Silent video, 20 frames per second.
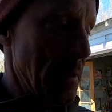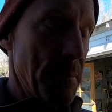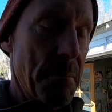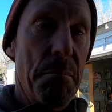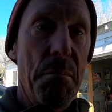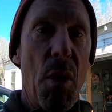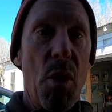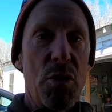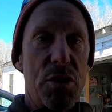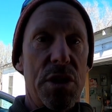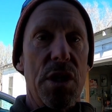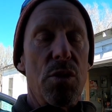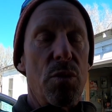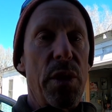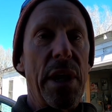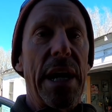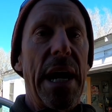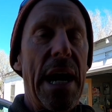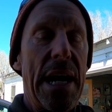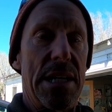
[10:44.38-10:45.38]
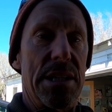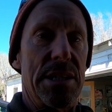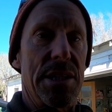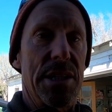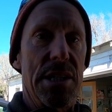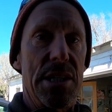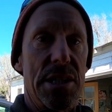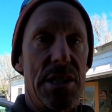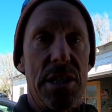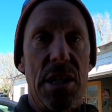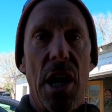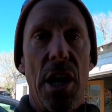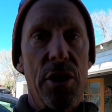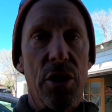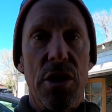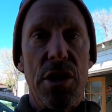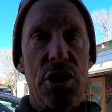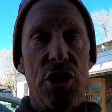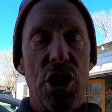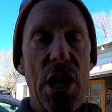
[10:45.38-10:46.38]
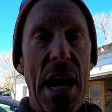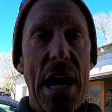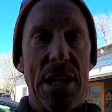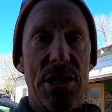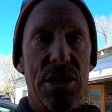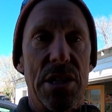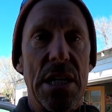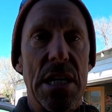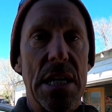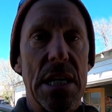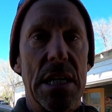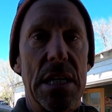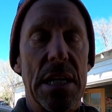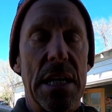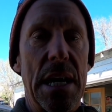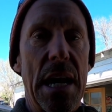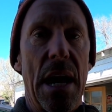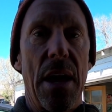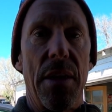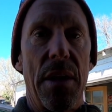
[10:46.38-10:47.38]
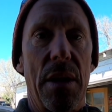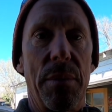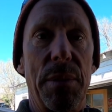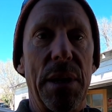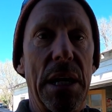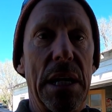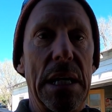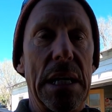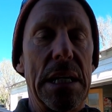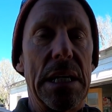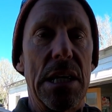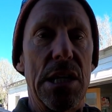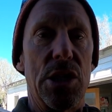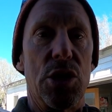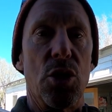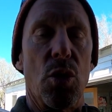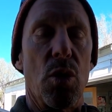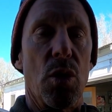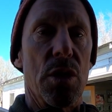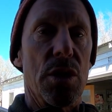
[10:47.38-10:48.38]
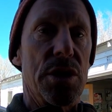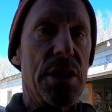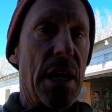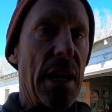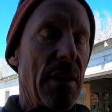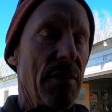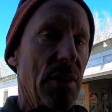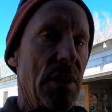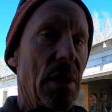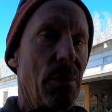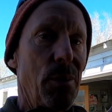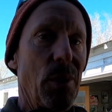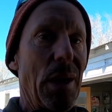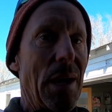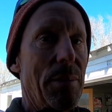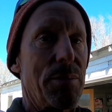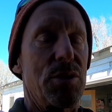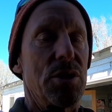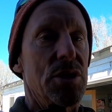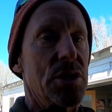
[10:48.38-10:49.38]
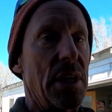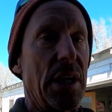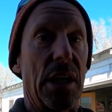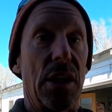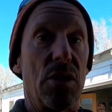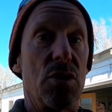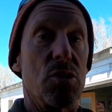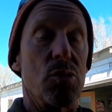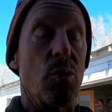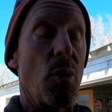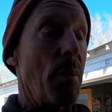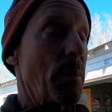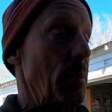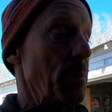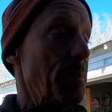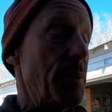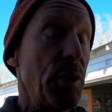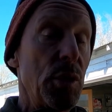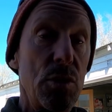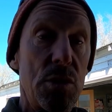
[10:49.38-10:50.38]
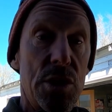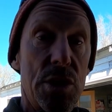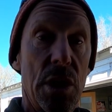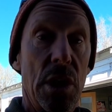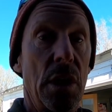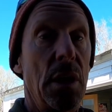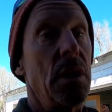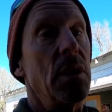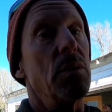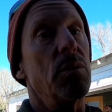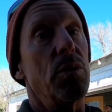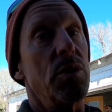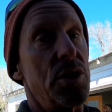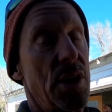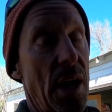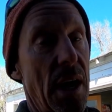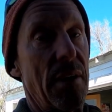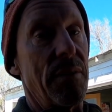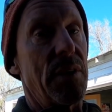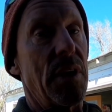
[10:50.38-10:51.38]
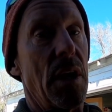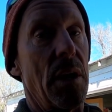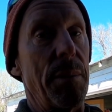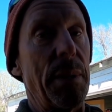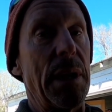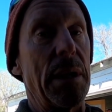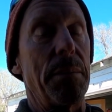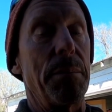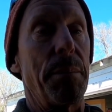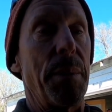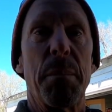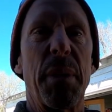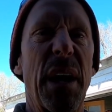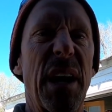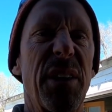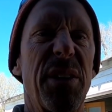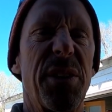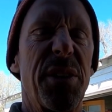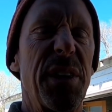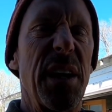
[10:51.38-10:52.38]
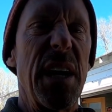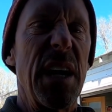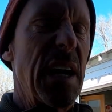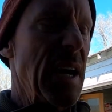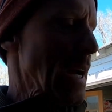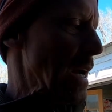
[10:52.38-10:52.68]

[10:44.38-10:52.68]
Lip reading: most of the rig has this under the chassis. Now that I'm getting into the doors, I have a couple options. I can use a rubber boot, which I have coming, but I think